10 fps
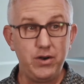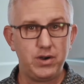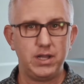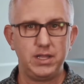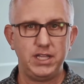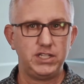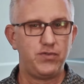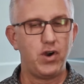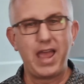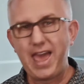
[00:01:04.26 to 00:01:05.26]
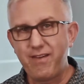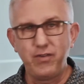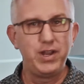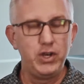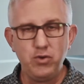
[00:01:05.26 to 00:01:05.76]
internet leads for
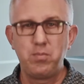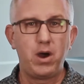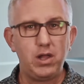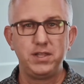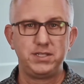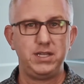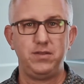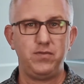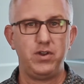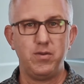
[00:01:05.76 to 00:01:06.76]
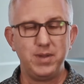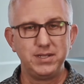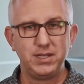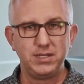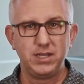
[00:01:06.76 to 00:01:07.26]
every new policy for your
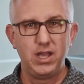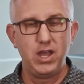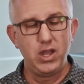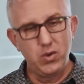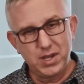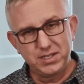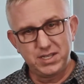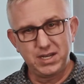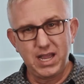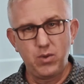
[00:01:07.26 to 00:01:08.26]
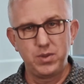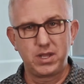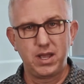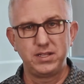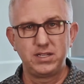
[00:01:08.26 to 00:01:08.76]
business, you can sit down with
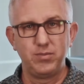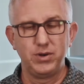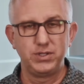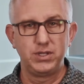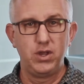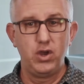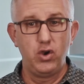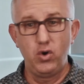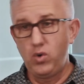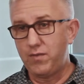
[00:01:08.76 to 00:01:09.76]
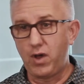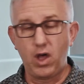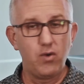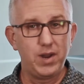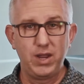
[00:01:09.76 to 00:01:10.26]
customers who have
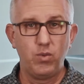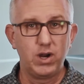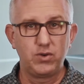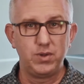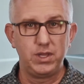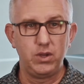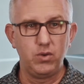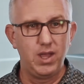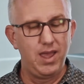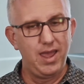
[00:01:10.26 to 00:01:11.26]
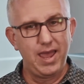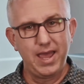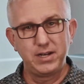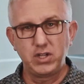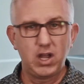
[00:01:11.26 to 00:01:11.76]
already worked with you
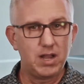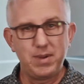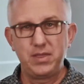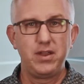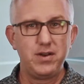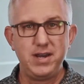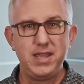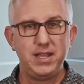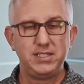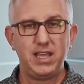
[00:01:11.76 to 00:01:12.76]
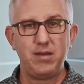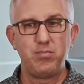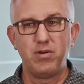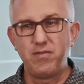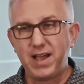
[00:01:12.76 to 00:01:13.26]
and talk about their needs and
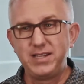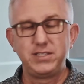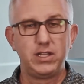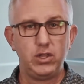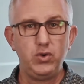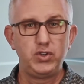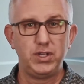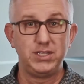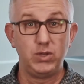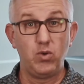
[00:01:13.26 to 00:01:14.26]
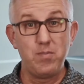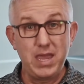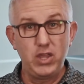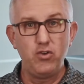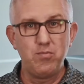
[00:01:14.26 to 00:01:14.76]
provide solutions that will
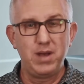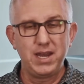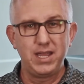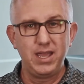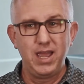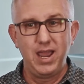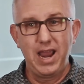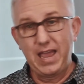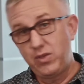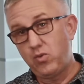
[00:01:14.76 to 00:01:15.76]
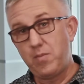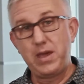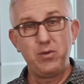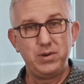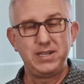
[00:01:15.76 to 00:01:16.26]
make you money and that will
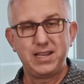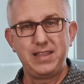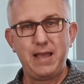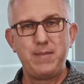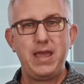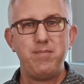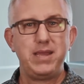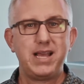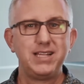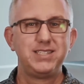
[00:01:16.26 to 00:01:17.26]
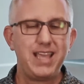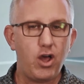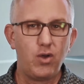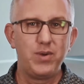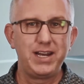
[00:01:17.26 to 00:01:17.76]
better protect them because they
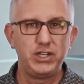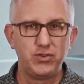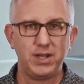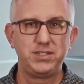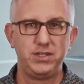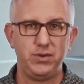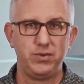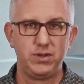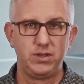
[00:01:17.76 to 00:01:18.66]
already trust you.